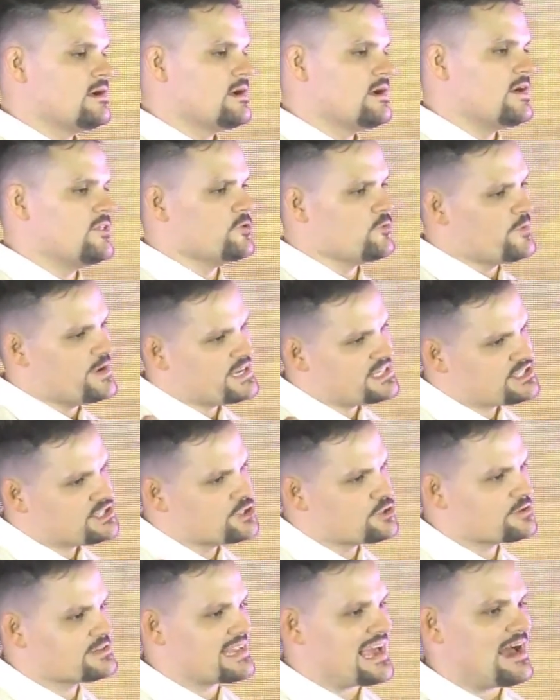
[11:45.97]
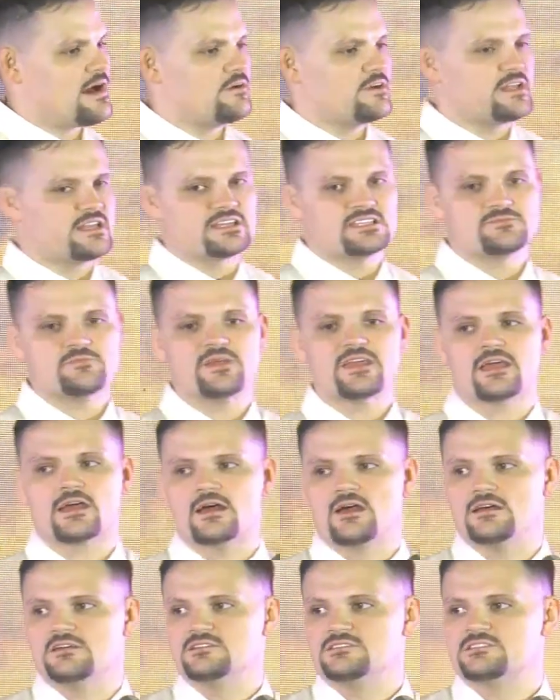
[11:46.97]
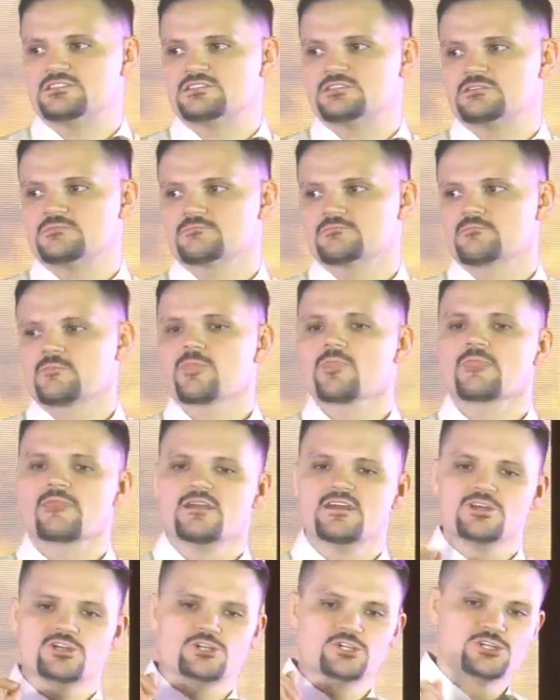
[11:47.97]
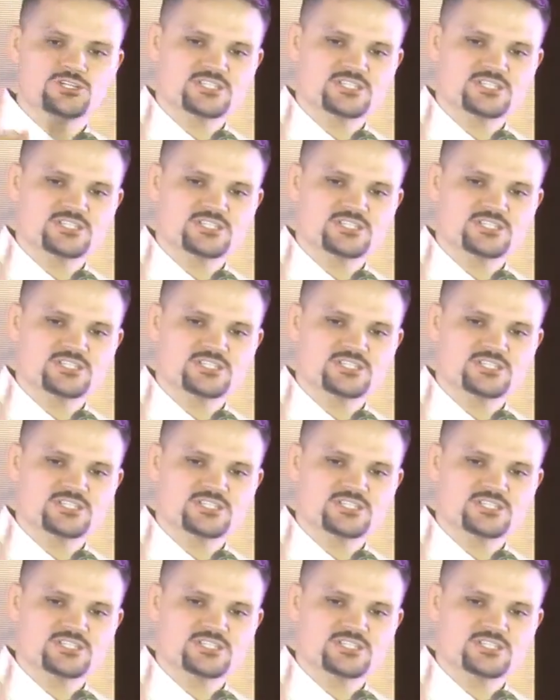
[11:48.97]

The reason you're doubting is because you're